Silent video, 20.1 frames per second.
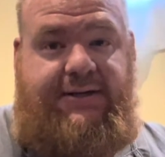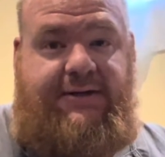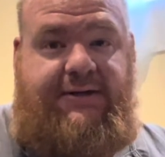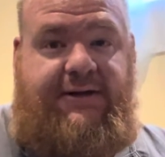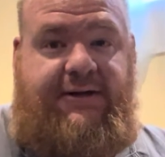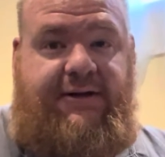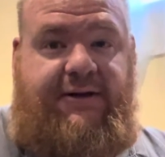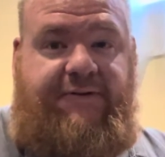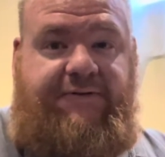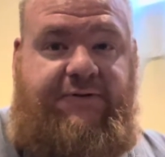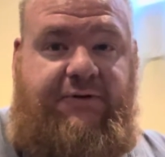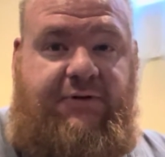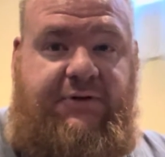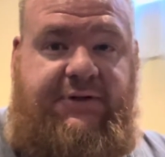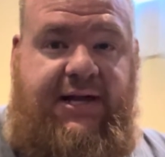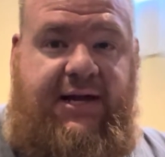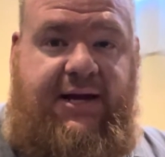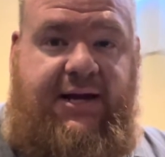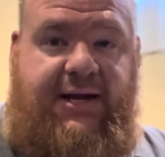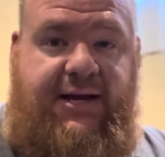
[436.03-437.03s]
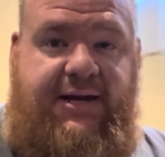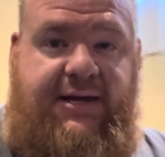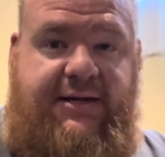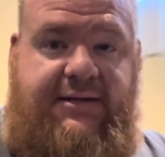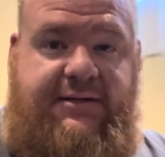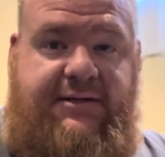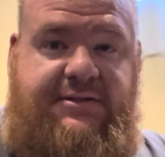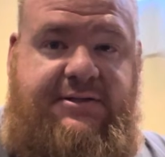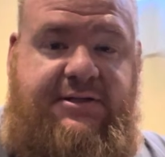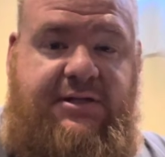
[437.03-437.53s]
and a full day hike.
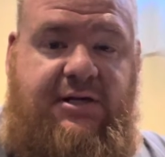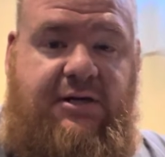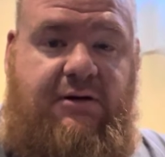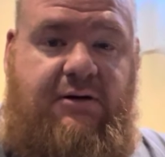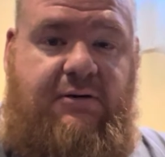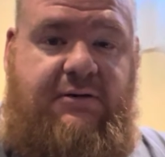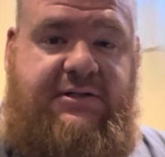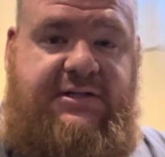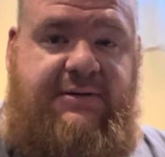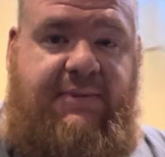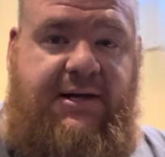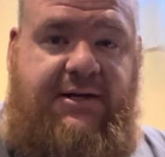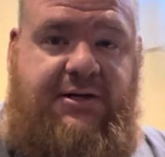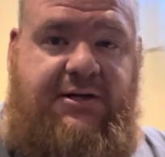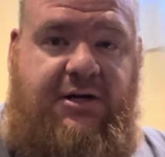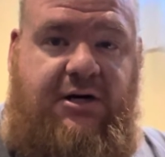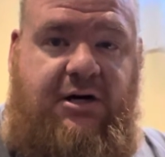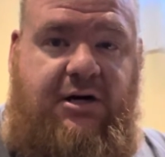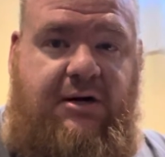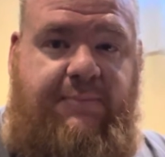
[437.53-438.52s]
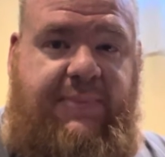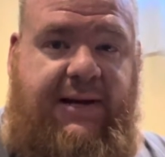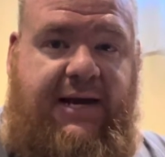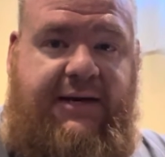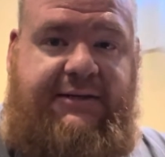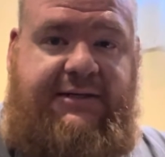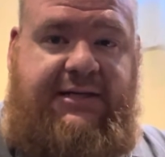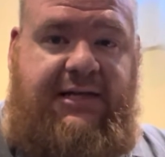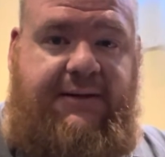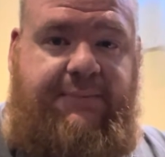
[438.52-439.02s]
So it's in my car,
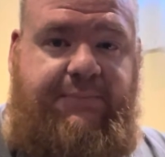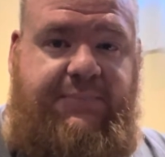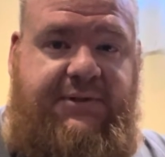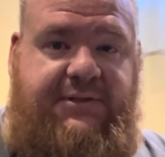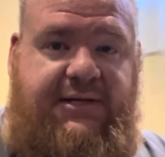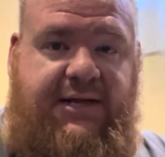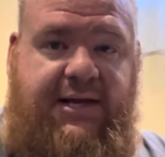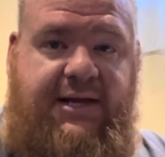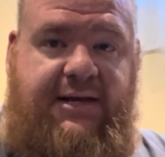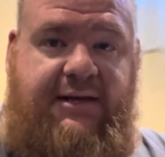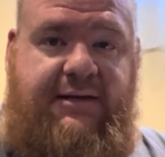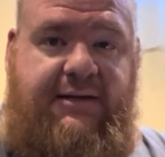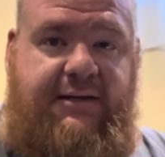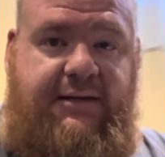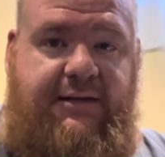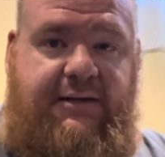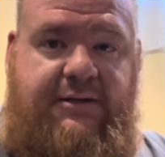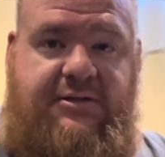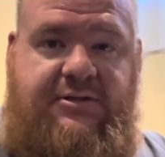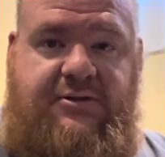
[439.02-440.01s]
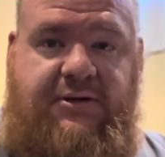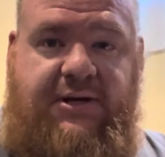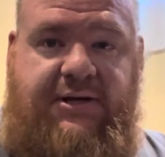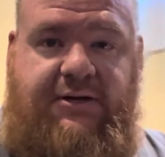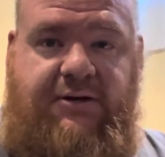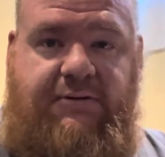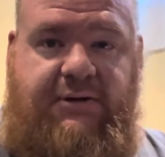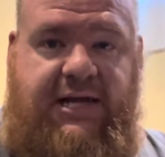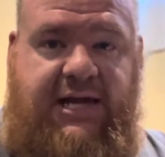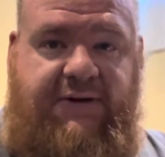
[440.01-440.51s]
packed up tight. So I
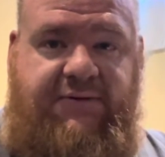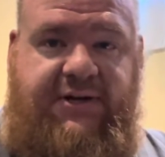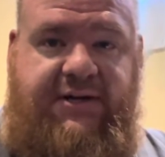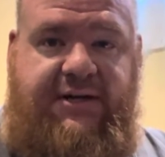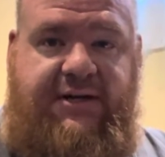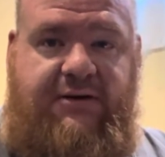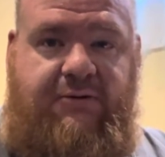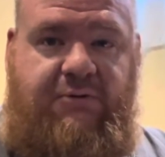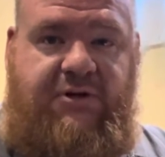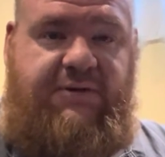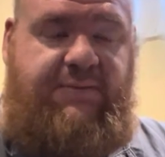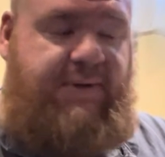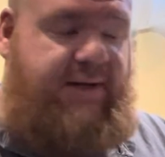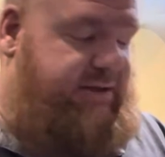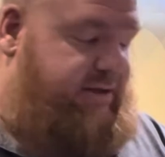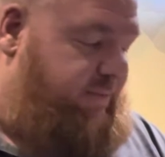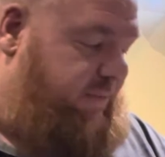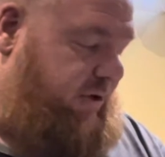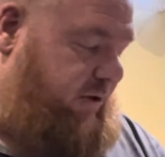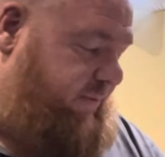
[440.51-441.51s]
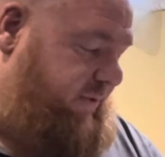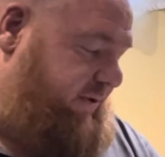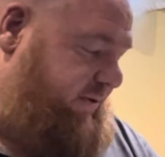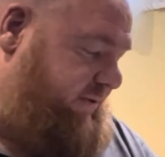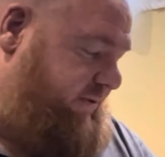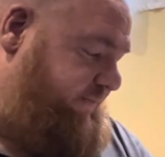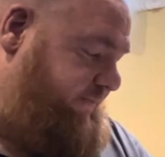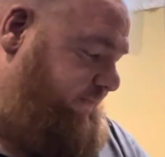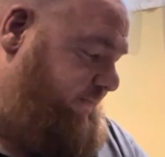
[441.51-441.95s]
don't have it here with me at the moment.